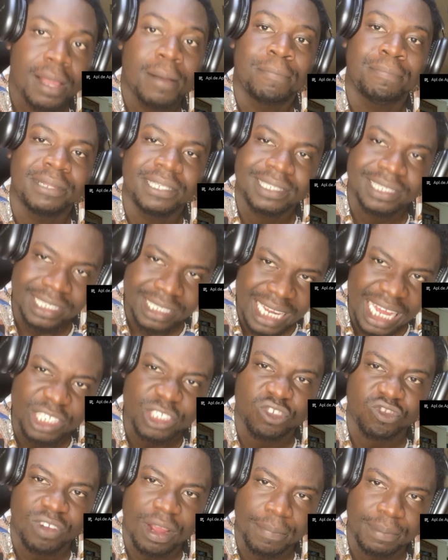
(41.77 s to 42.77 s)
Please hit that
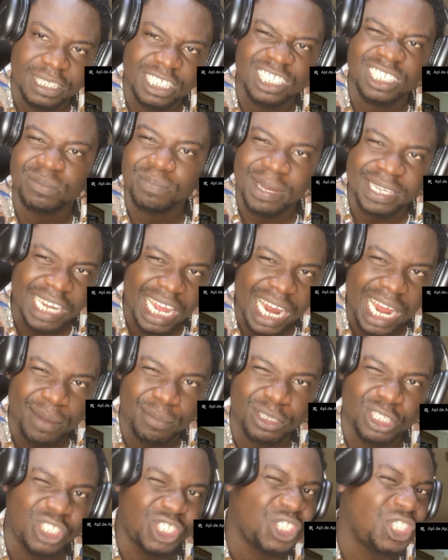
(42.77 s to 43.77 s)
subscribe button, smash that like
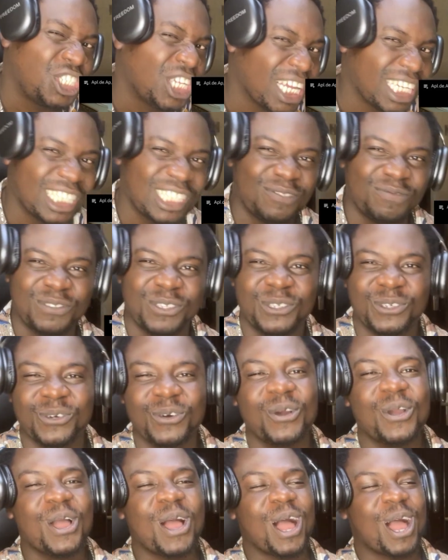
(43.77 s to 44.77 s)
button, share this
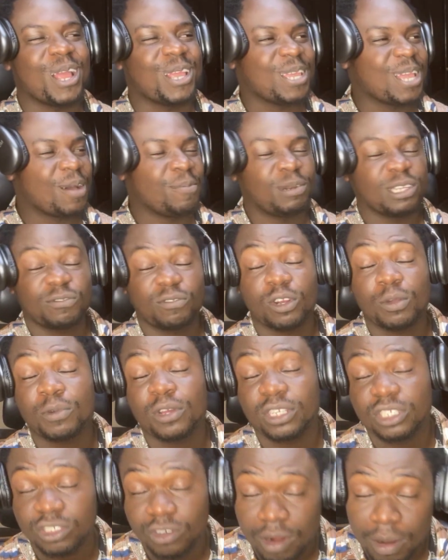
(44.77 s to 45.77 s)
video. And yeah, please follow me on
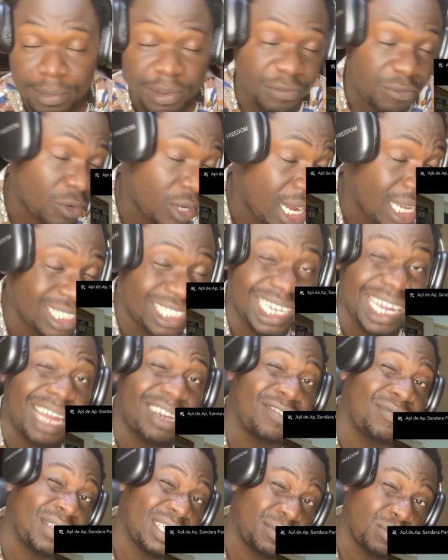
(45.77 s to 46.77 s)
Instagram if you can. Check
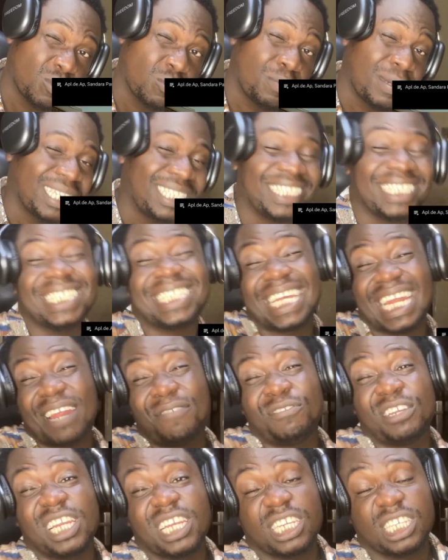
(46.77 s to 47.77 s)
out the Facebook page. Each and
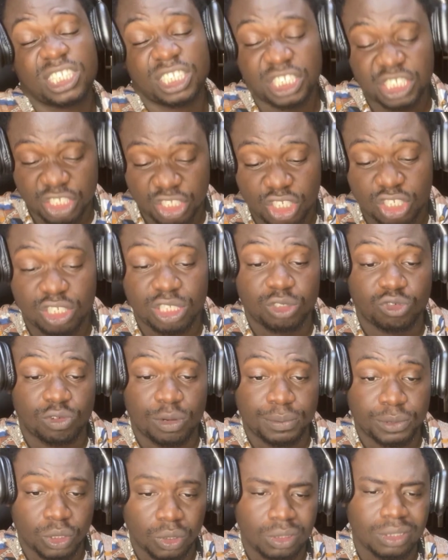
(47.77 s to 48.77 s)
every link is in the
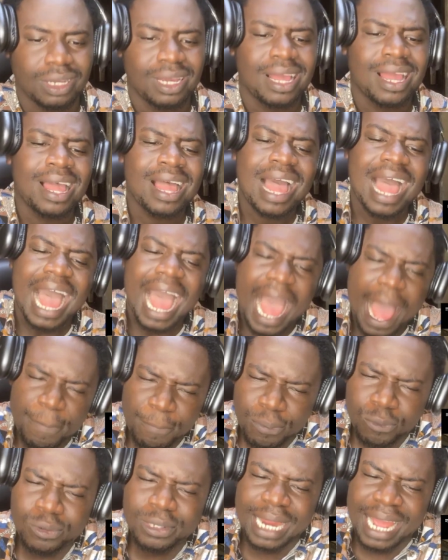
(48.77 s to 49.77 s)
description.
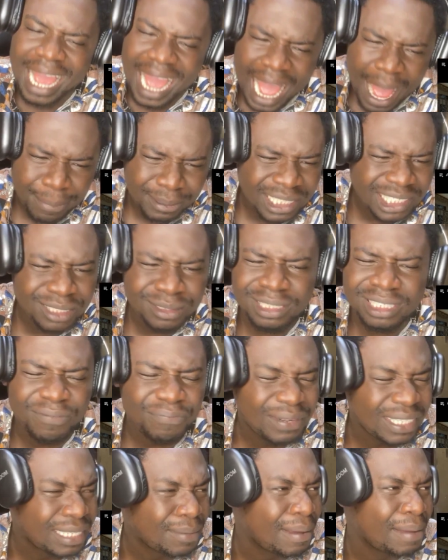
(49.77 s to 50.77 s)
Apple, the app. This is the
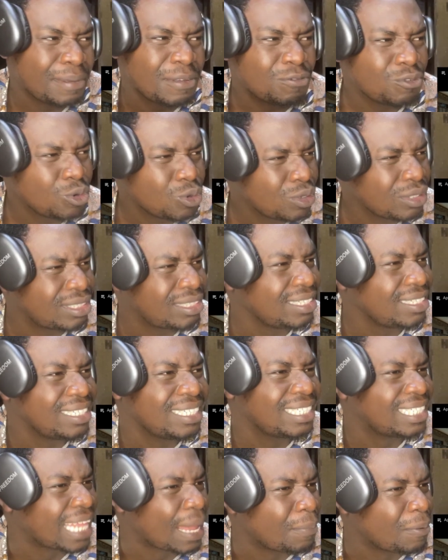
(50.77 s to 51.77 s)
first time I'm even seeing
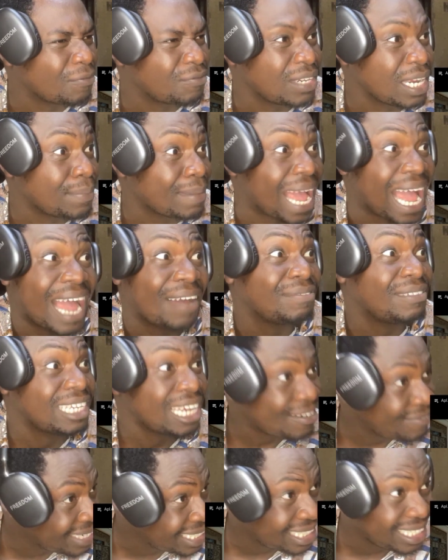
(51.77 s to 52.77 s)
this type of name. I have
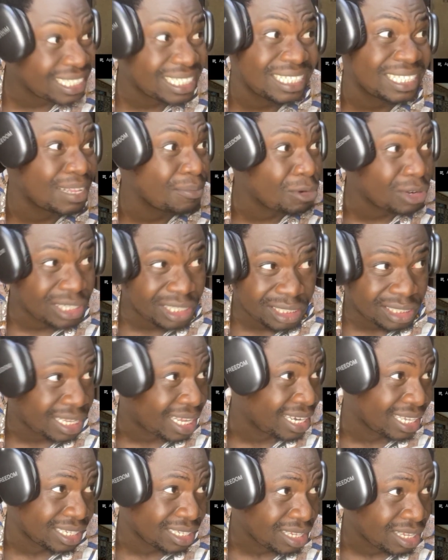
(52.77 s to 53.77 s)
never seen this name on the
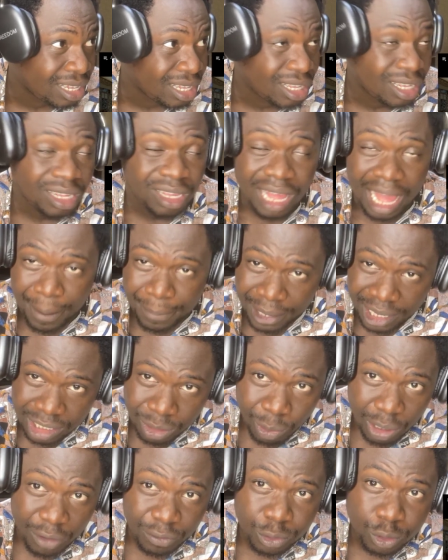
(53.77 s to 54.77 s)
internet. Apparently,
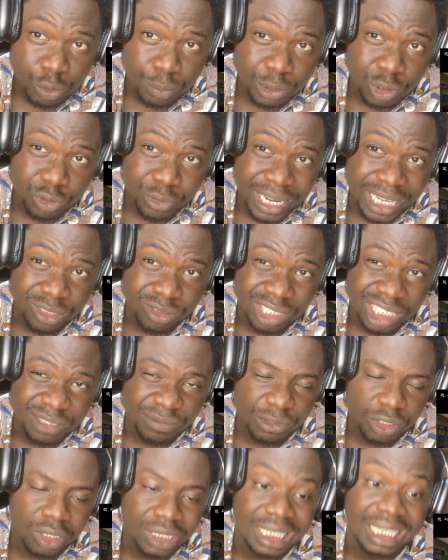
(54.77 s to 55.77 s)
one of you told me to react to this
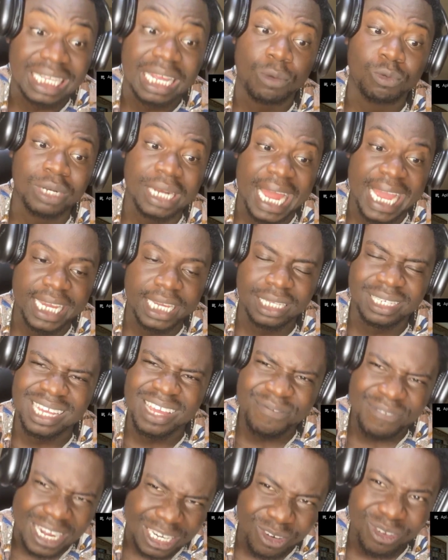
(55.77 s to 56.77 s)
video that I would like it.
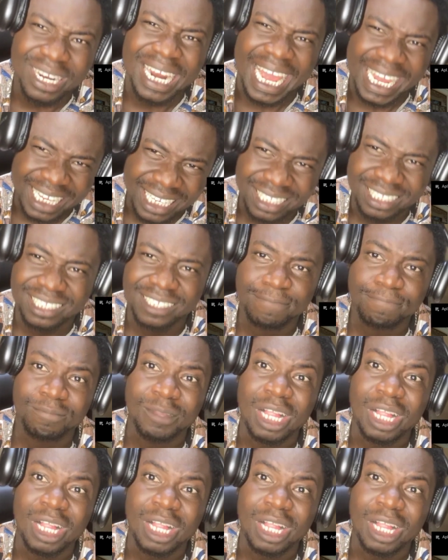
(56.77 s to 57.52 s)
If I don't like it,